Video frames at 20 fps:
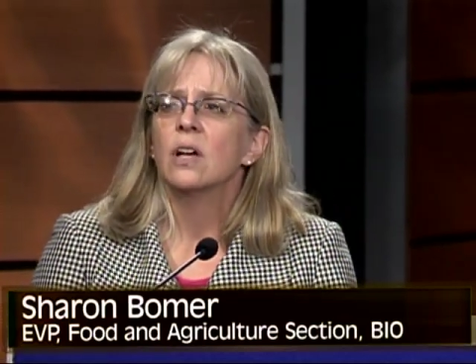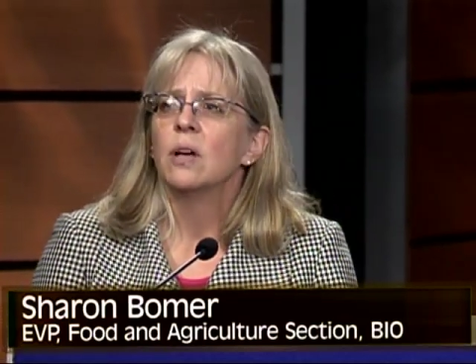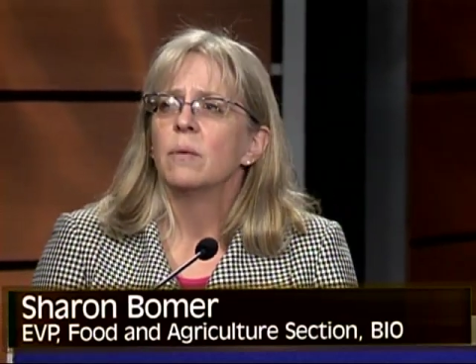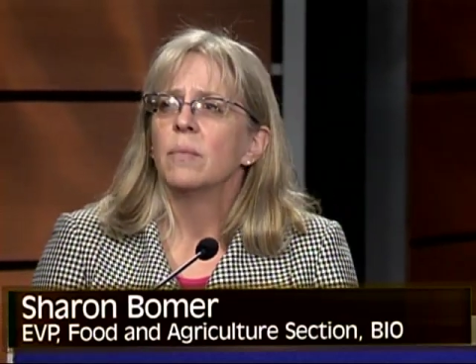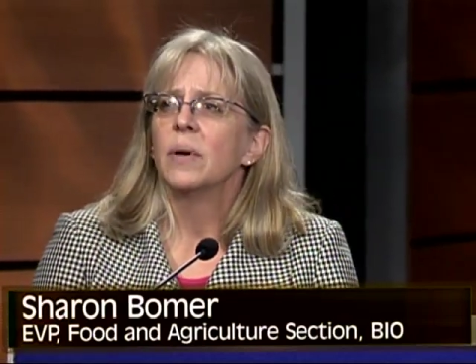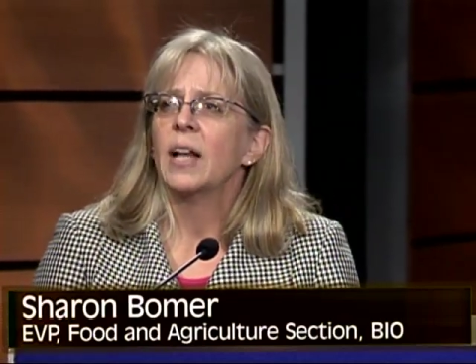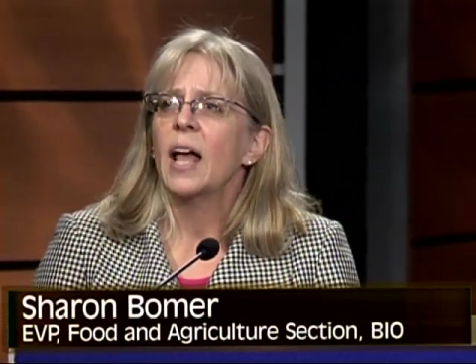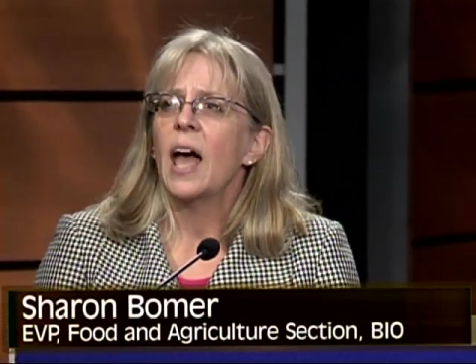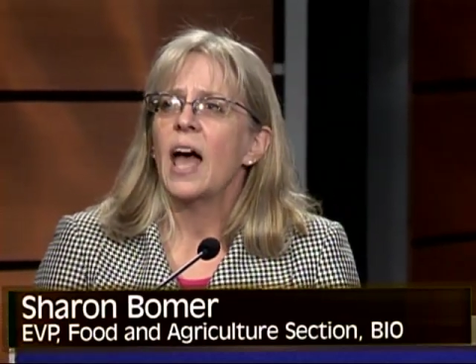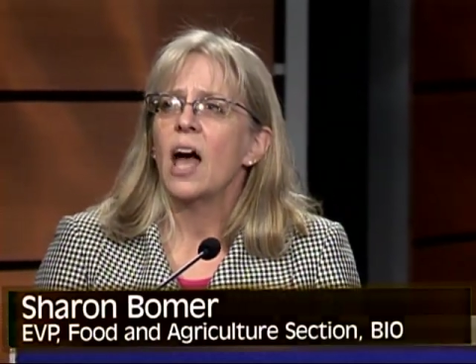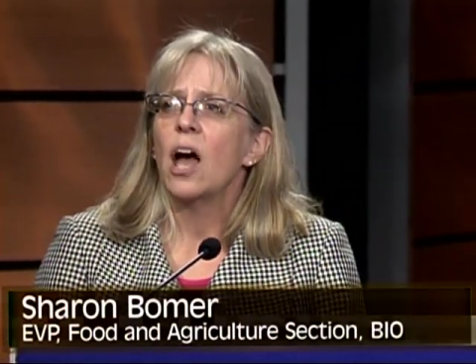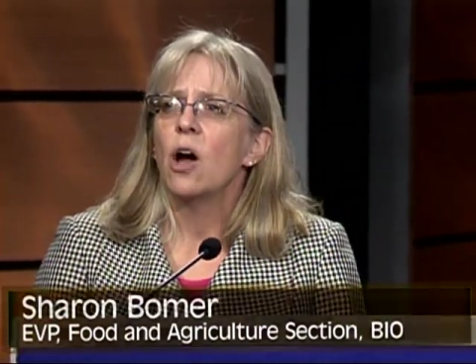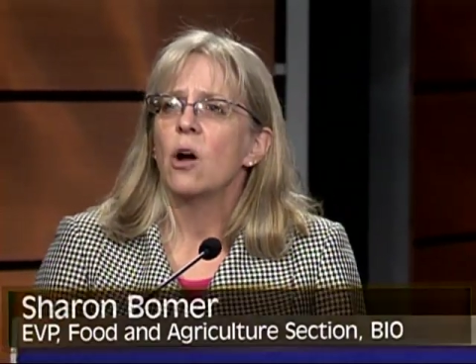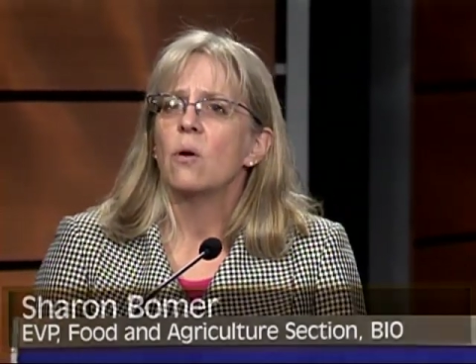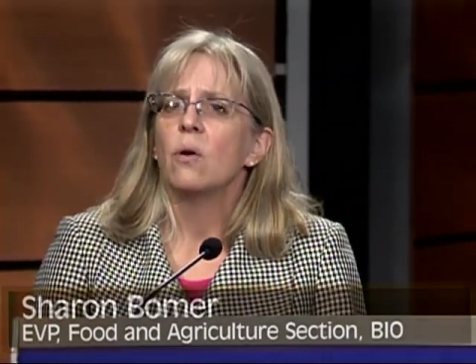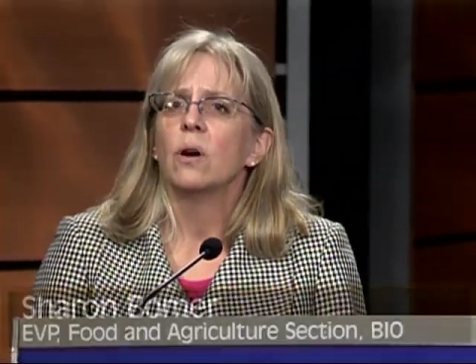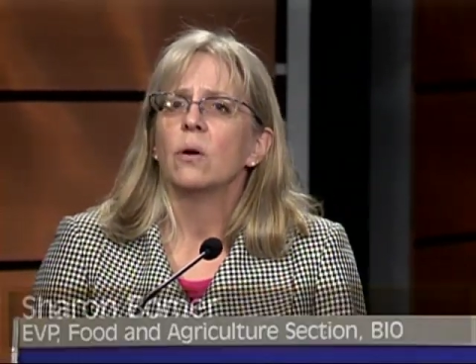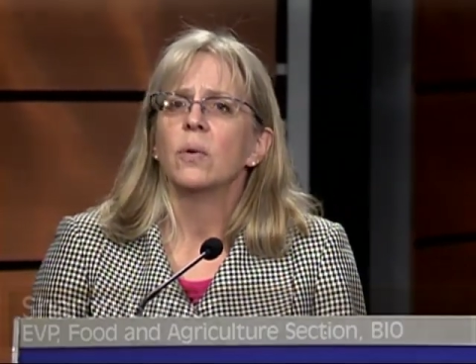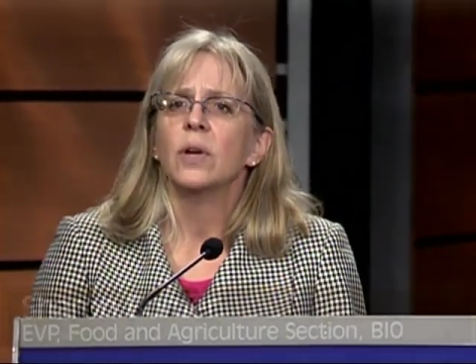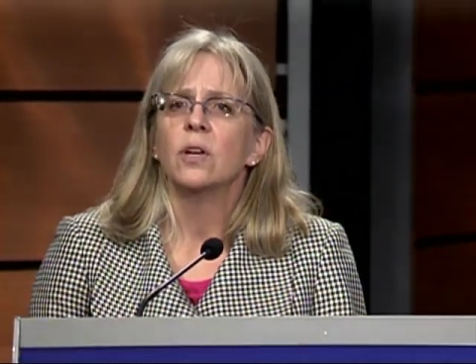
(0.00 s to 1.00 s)
but how
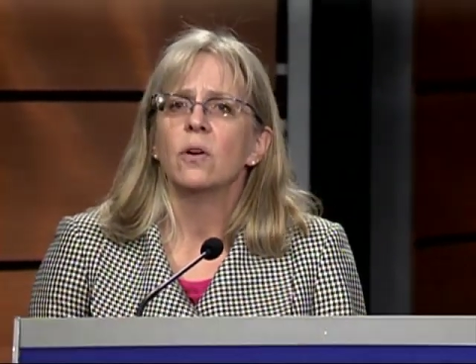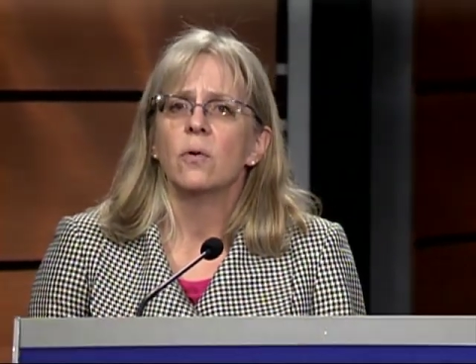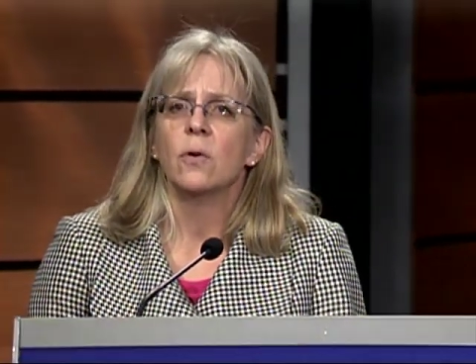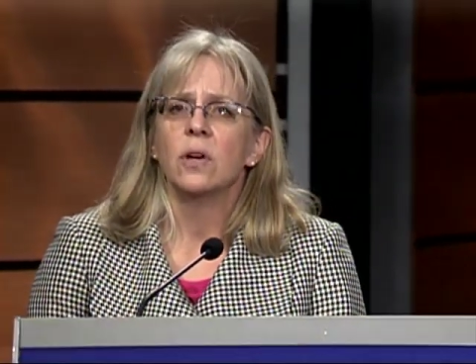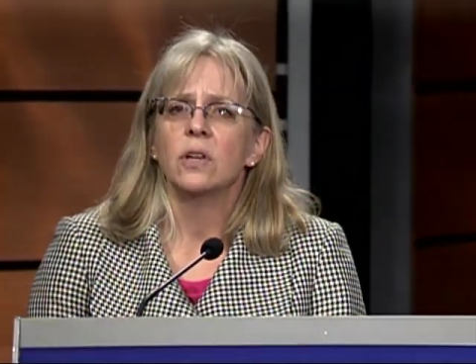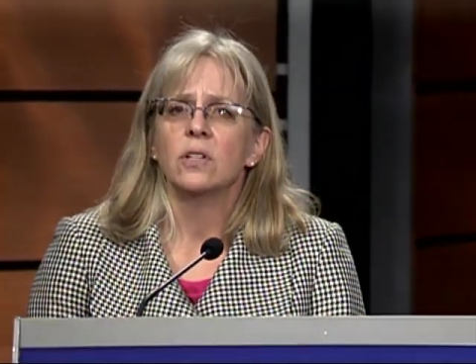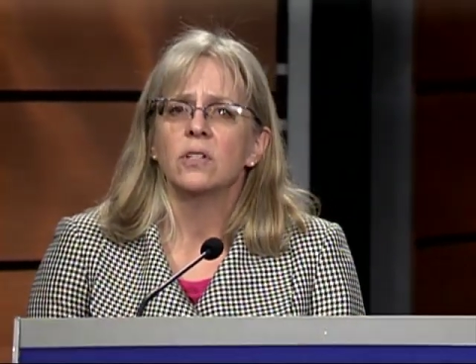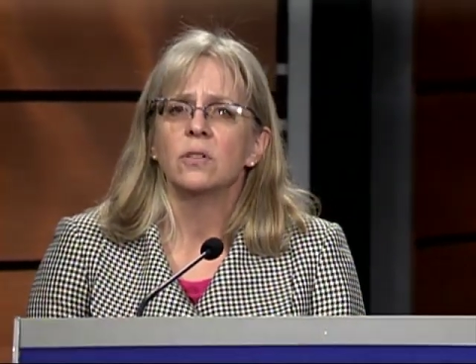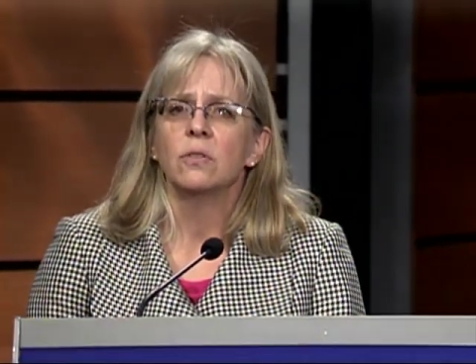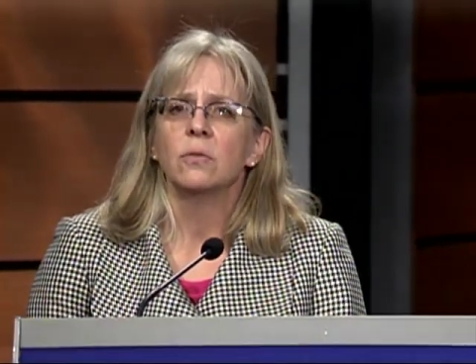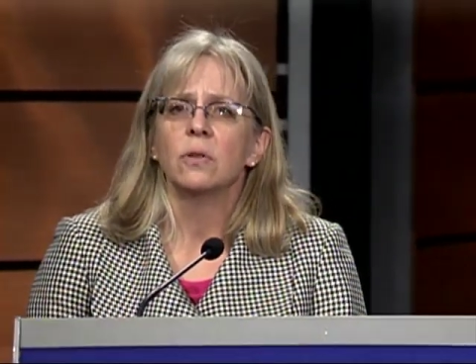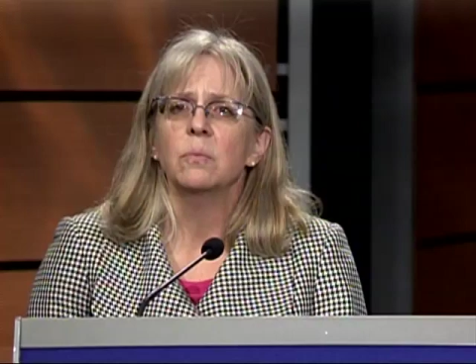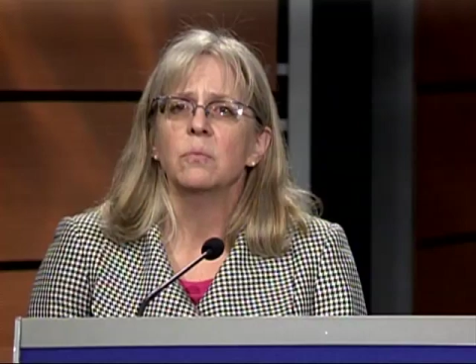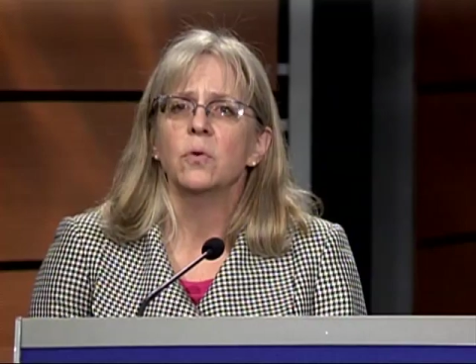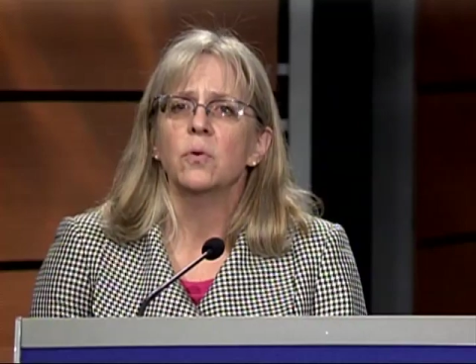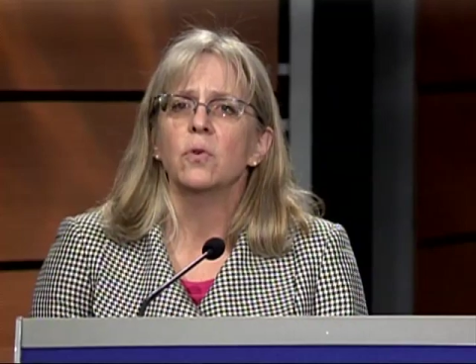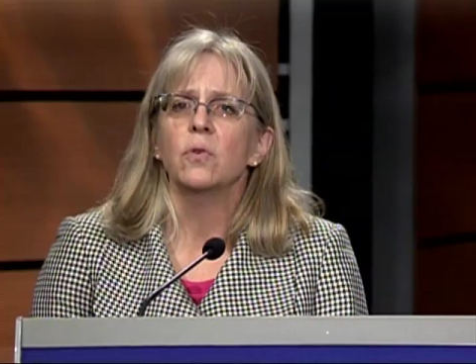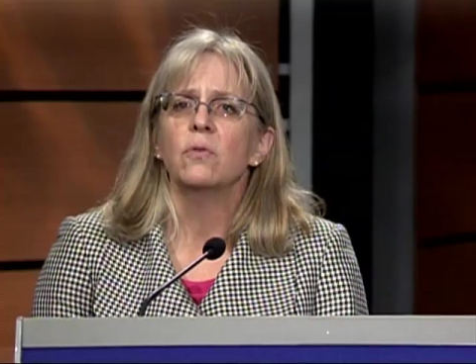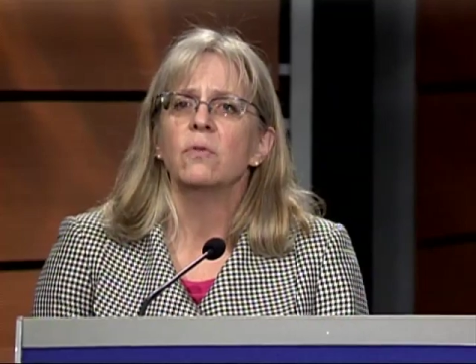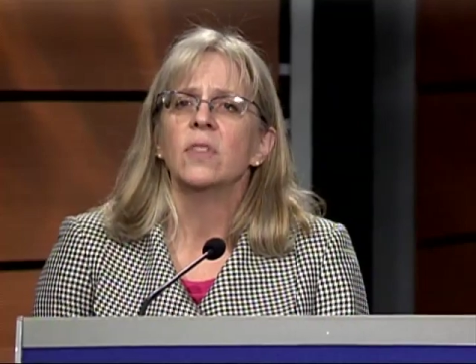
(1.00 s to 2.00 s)
are we going to
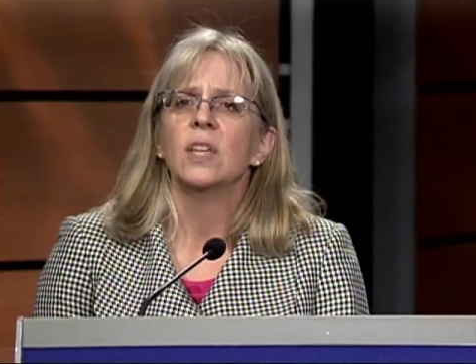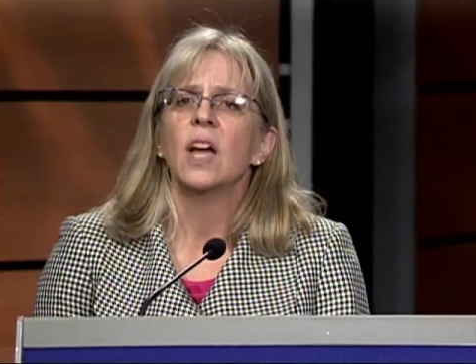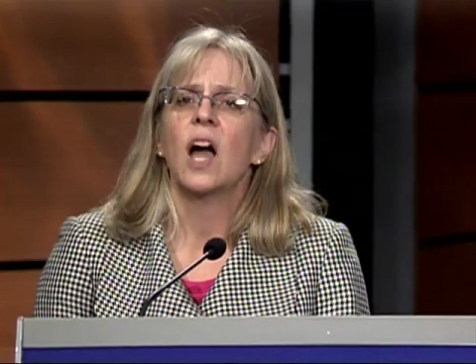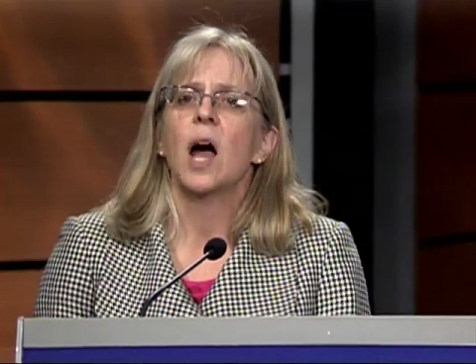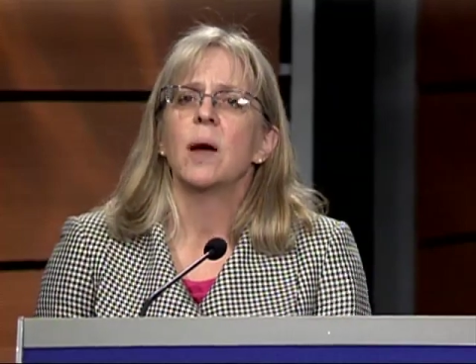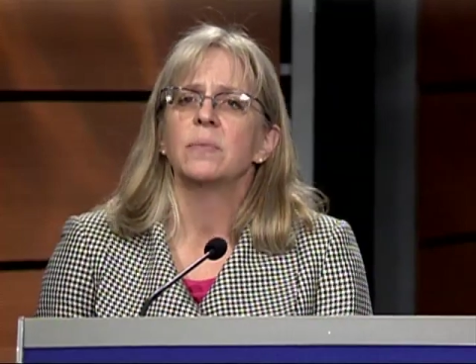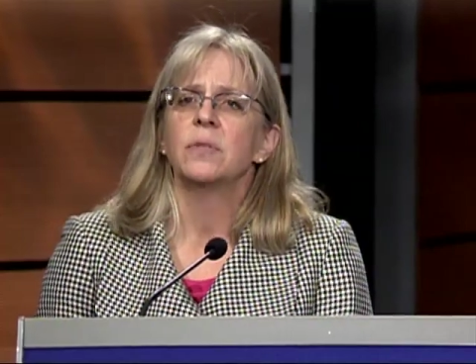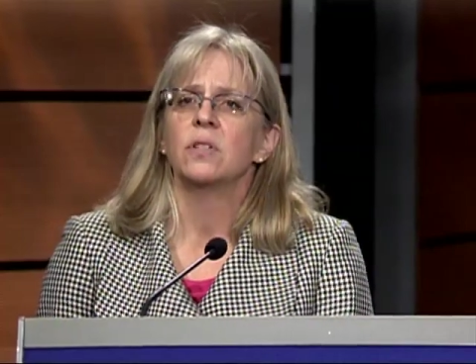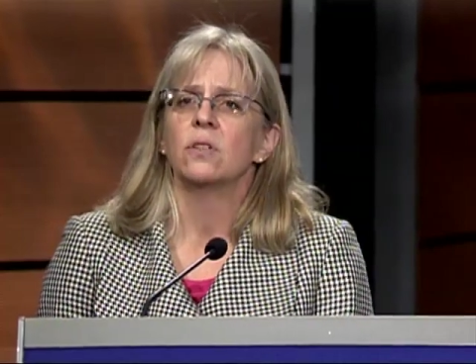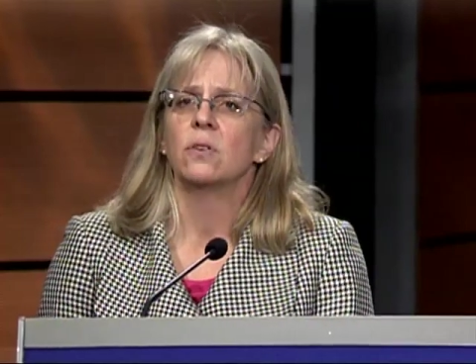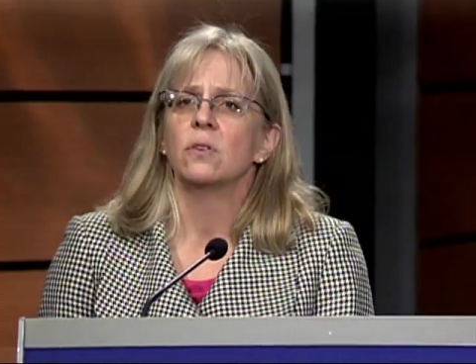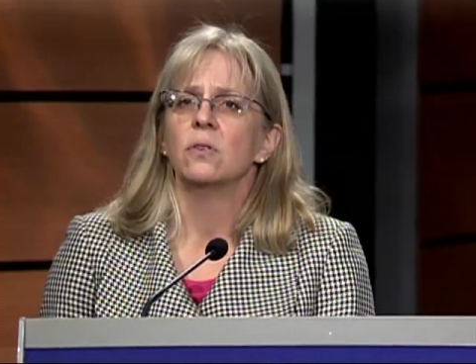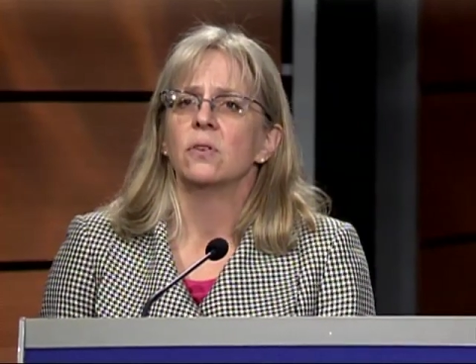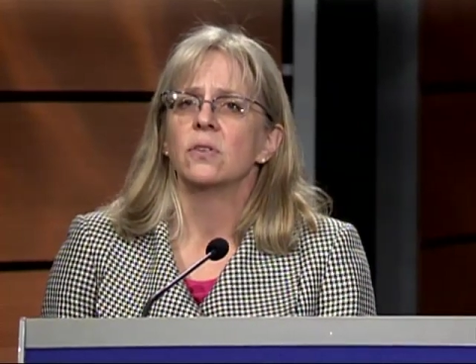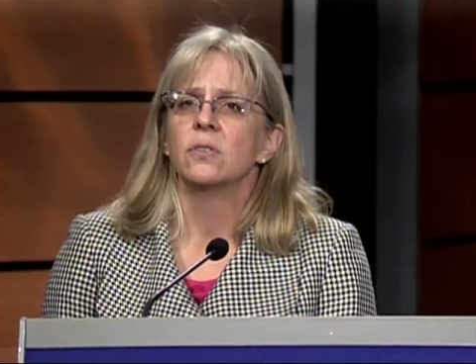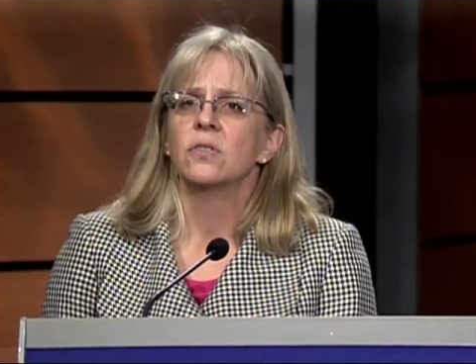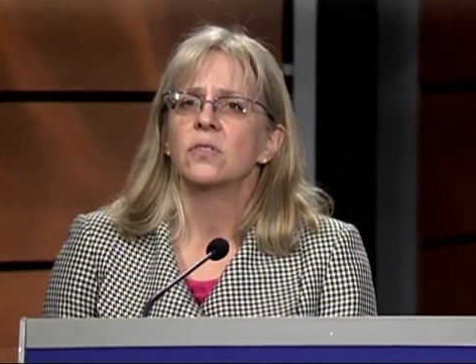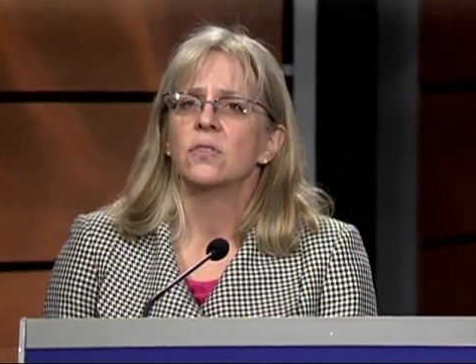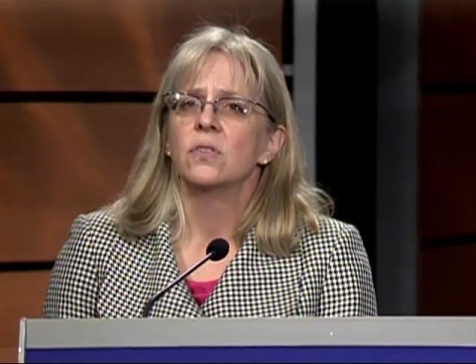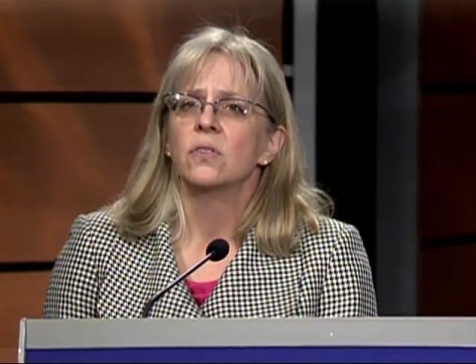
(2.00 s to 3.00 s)
remove the
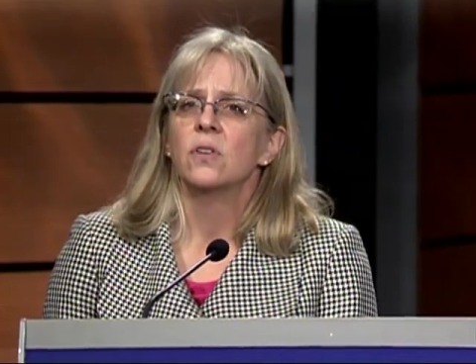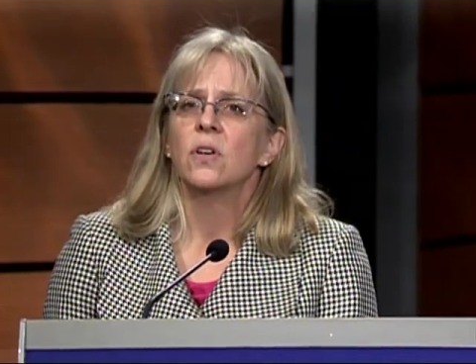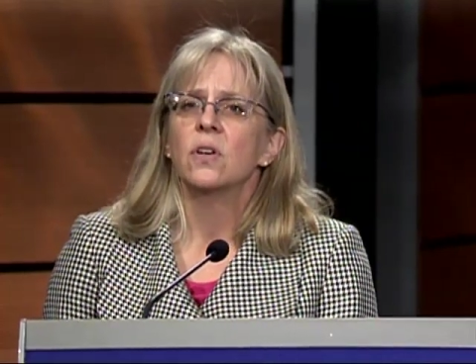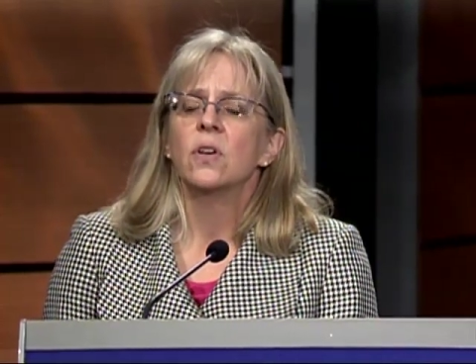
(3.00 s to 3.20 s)
obstacles